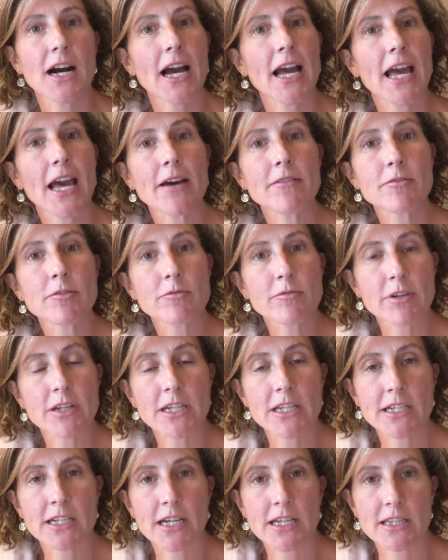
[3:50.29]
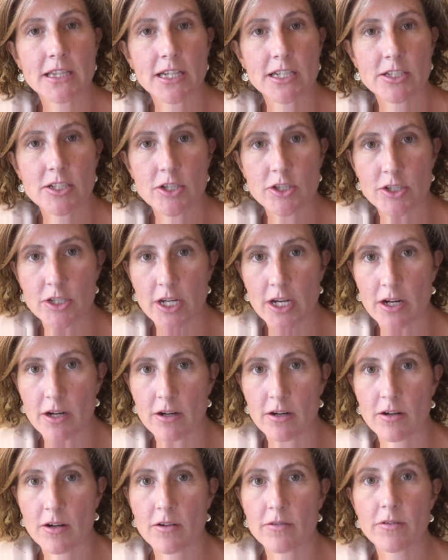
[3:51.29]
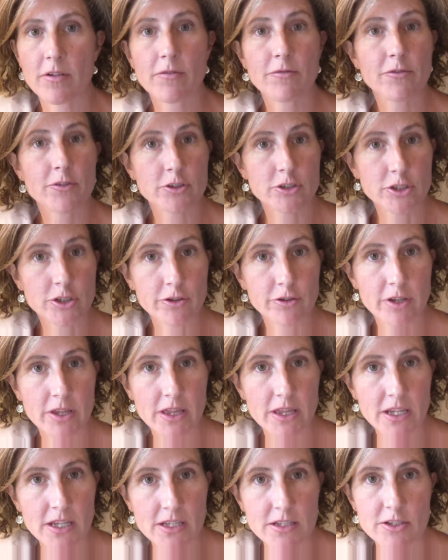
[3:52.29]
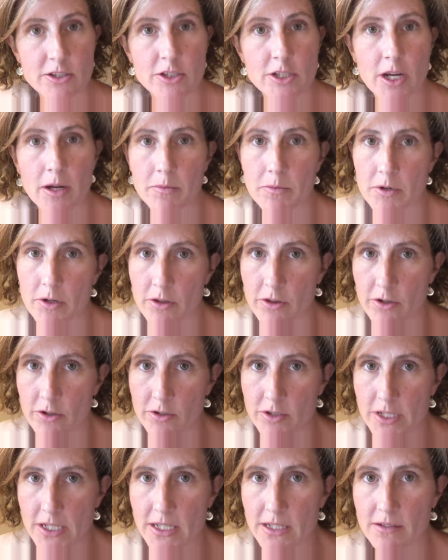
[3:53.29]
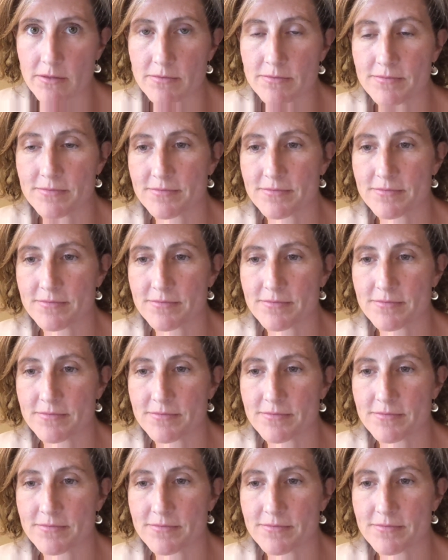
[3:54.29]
I have a reading I'd like to share from 1 Corinthians chapter 13.